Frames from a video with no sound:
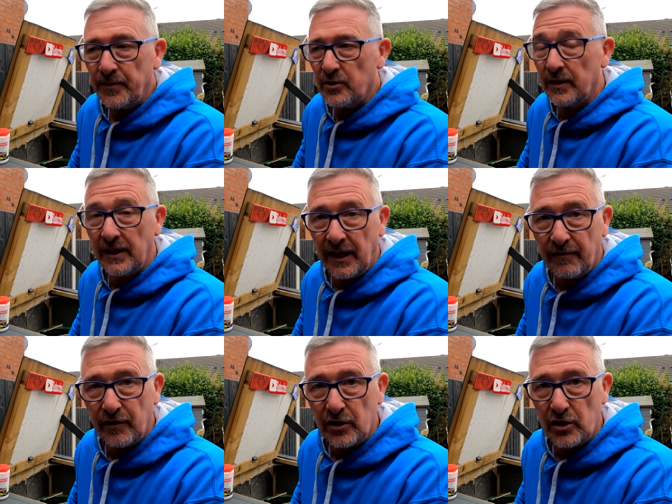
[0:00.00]
So I did that the
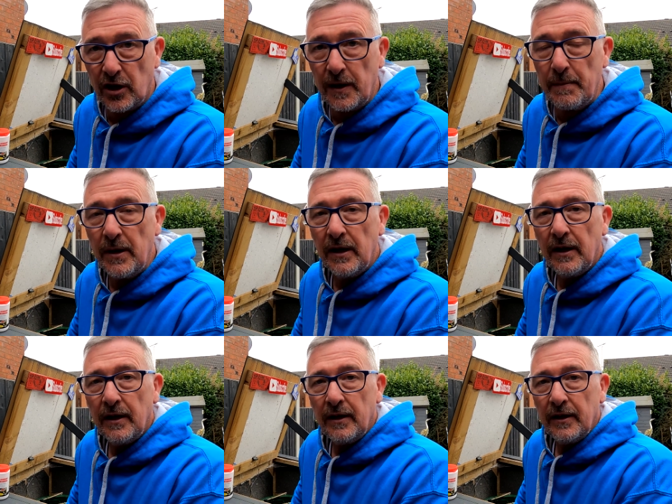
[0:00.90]
first time.
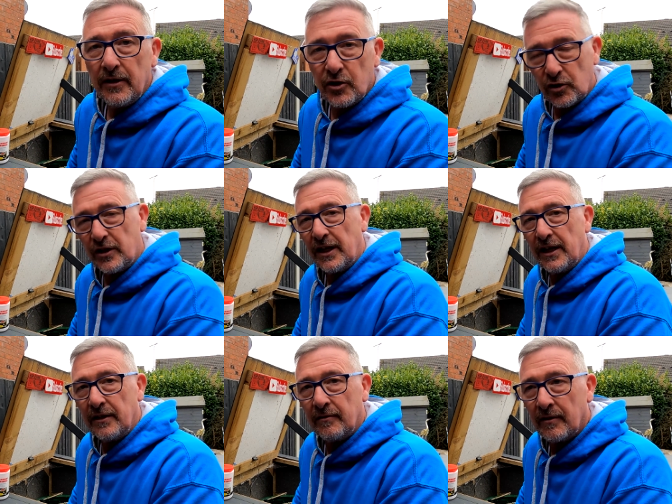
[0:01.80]
Chucked it
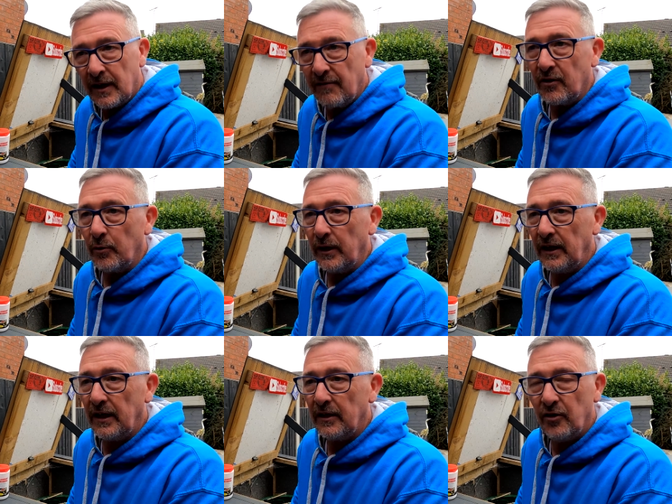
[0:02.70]
in, gave it a
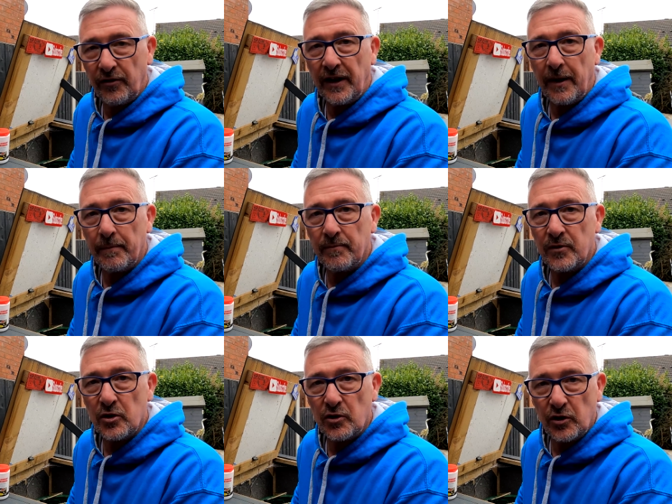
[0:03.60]
week, nothing
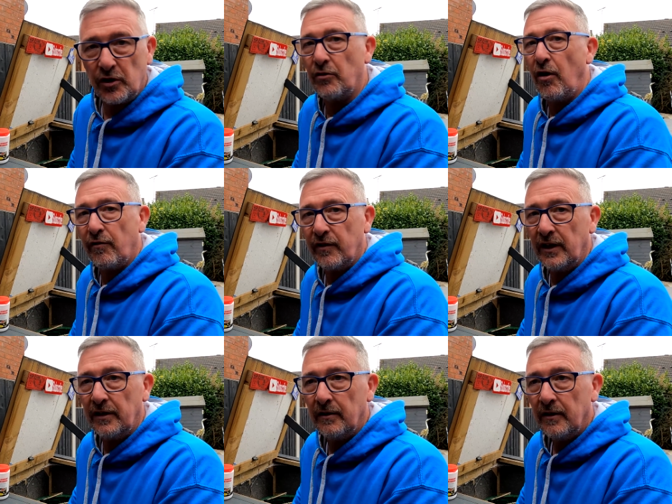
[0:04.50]
happened, so I chucked the other half
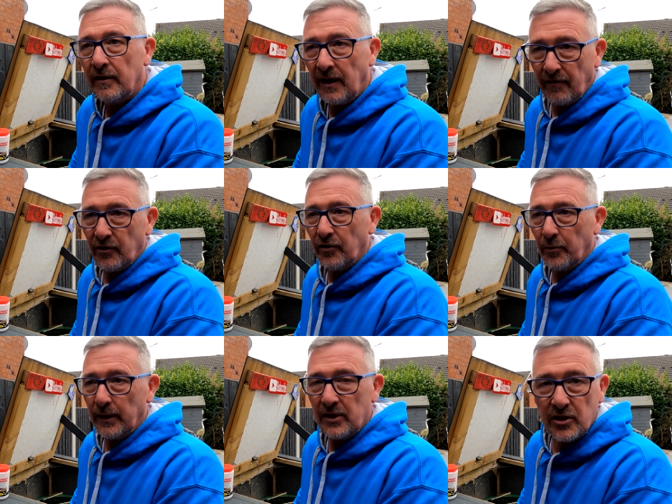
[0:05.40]
in, gave it another
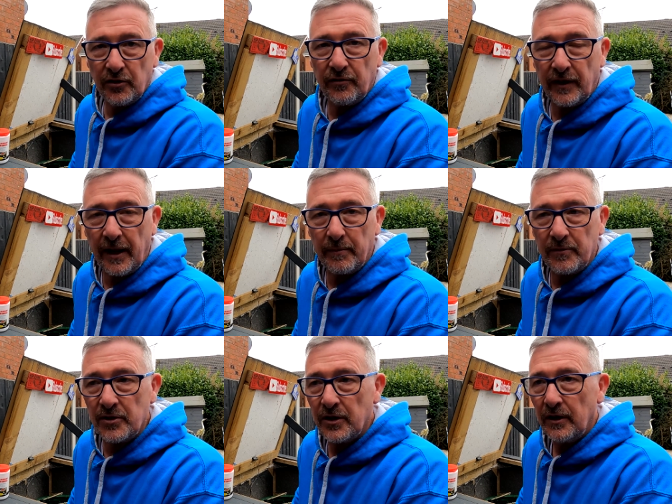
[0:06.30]
week, still nothing
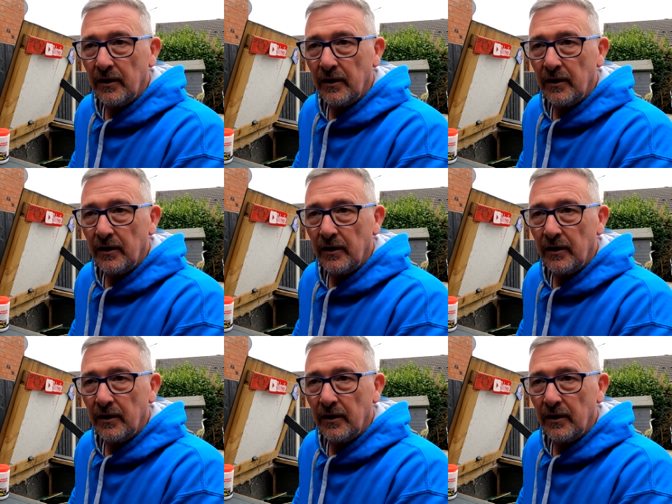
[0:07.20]
happened.